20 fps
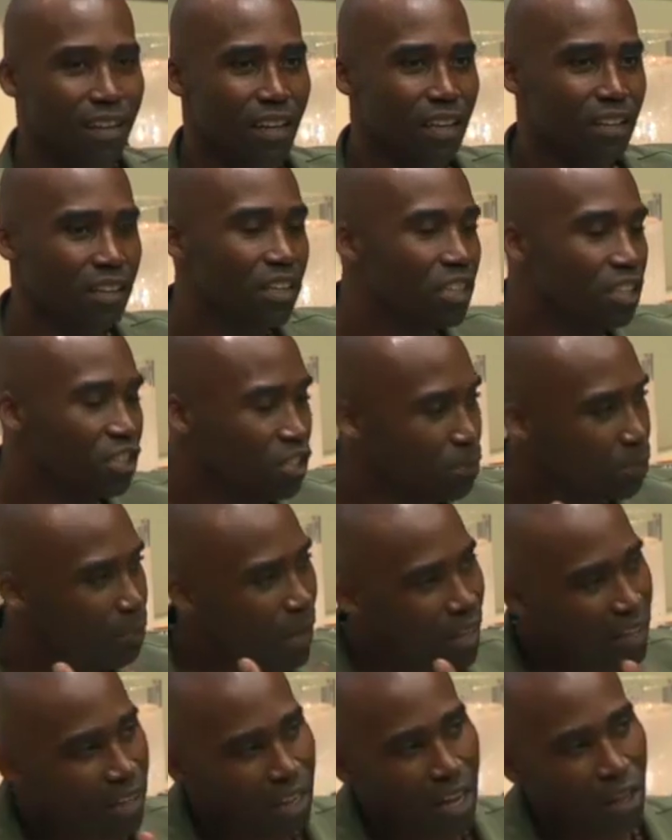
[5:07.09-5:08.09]
And then it
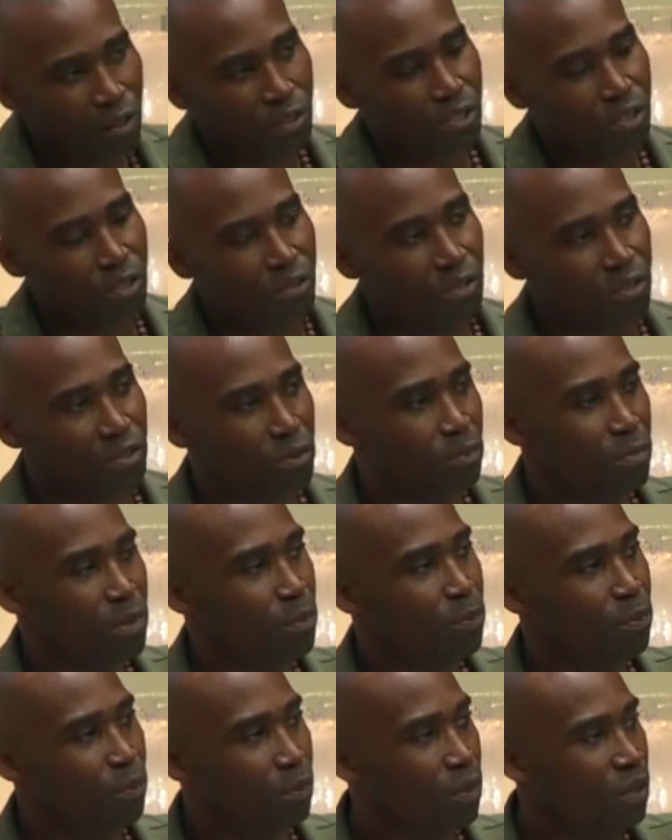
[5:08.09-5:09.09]
expanded out to the
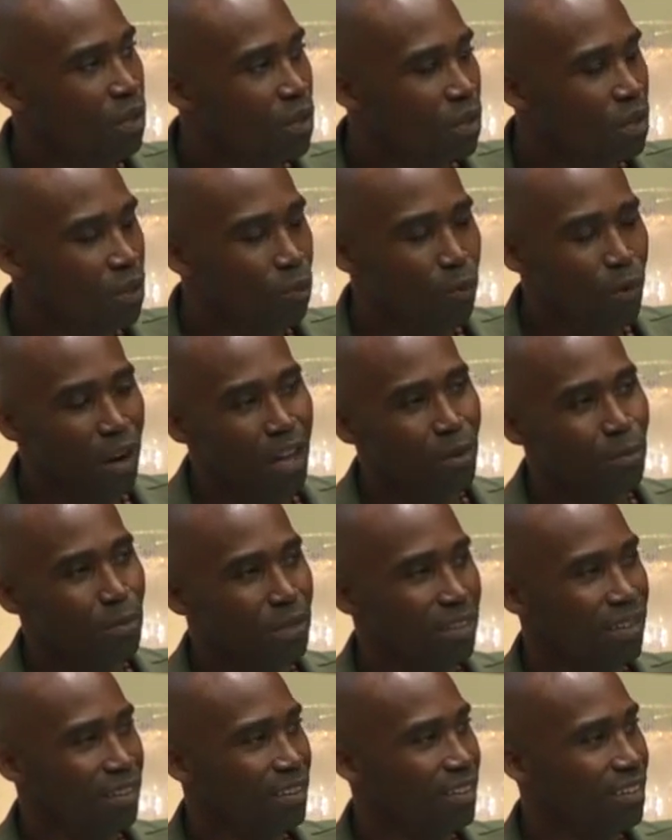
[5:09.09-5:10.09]
people around
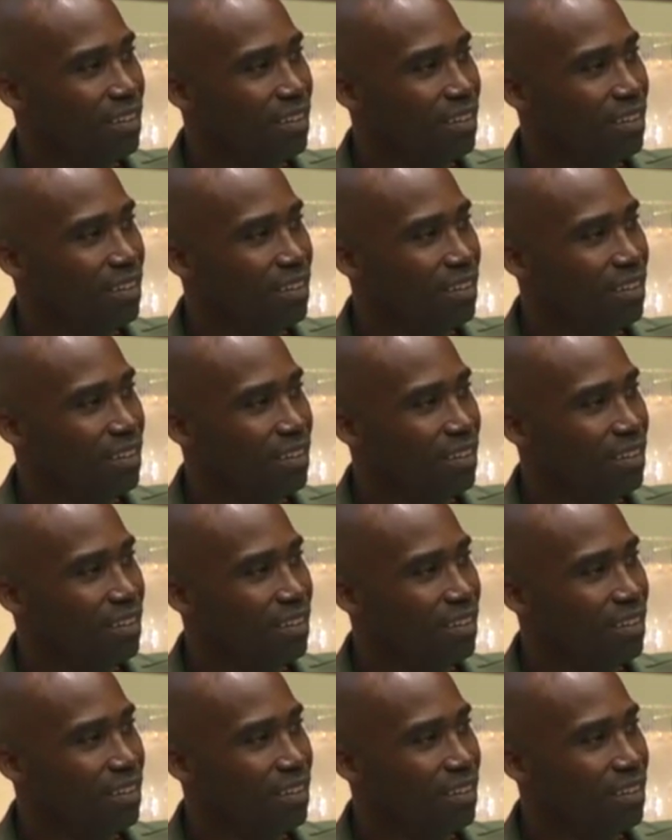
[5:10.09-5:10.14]
me.